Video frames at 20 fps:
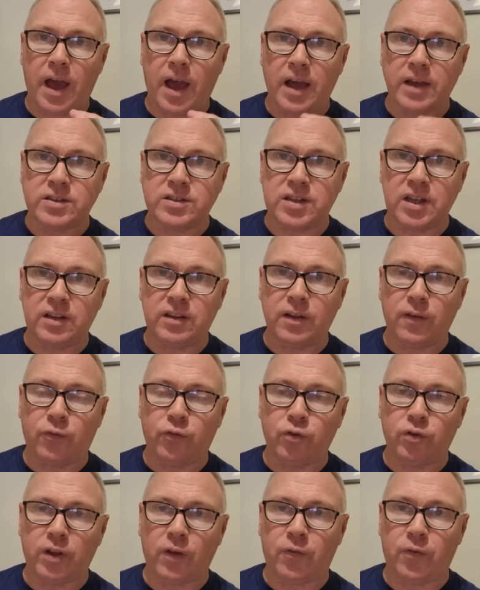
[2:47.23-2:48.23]
I stayed in a
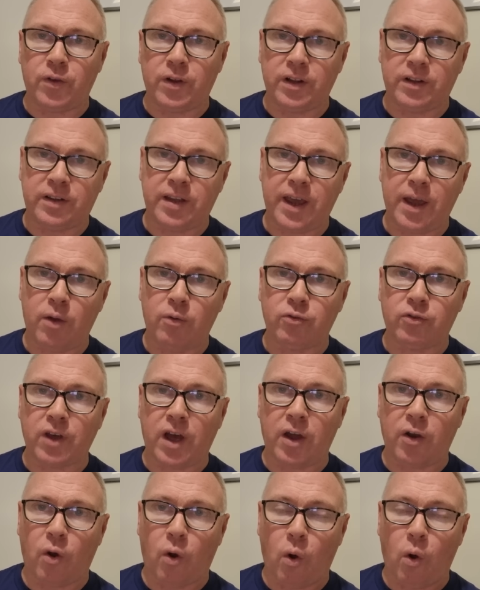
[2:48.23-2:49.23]
few different hotels,
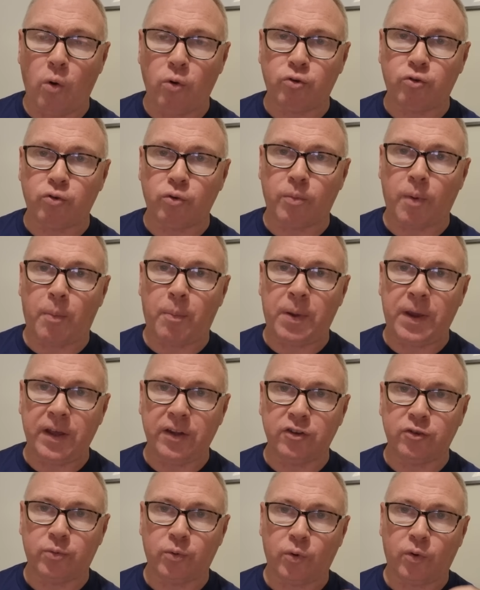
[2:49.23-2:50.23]
and also my
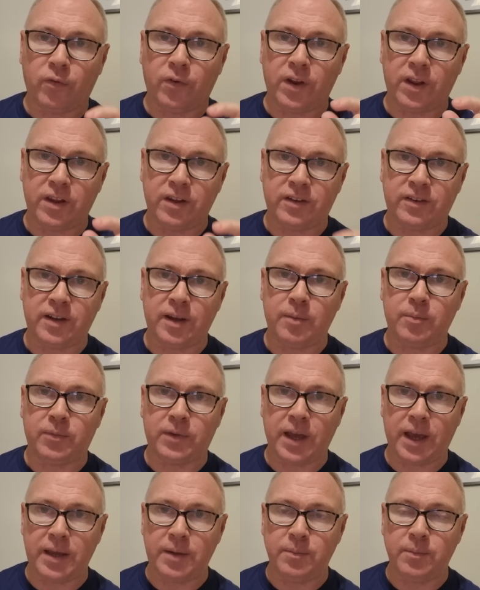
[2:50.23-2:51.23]
parents were over at the same
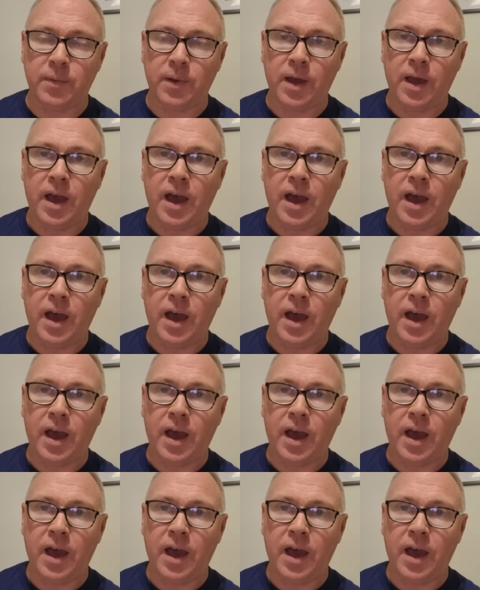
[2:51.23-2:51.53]
time.